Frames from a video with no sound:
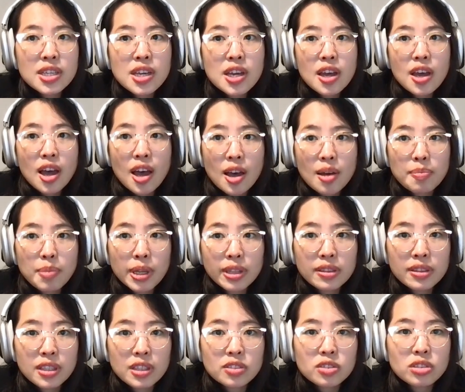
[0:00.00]
uh, but
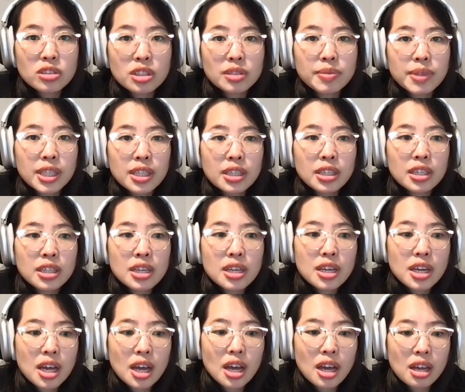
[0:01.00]
needs to be
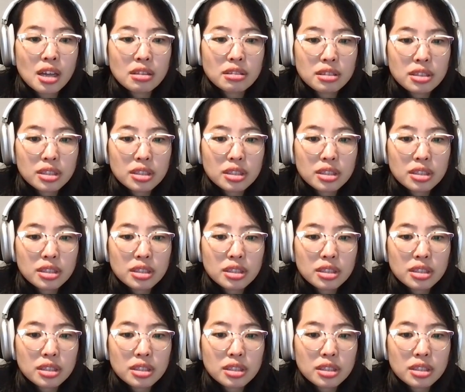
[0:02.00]
uh,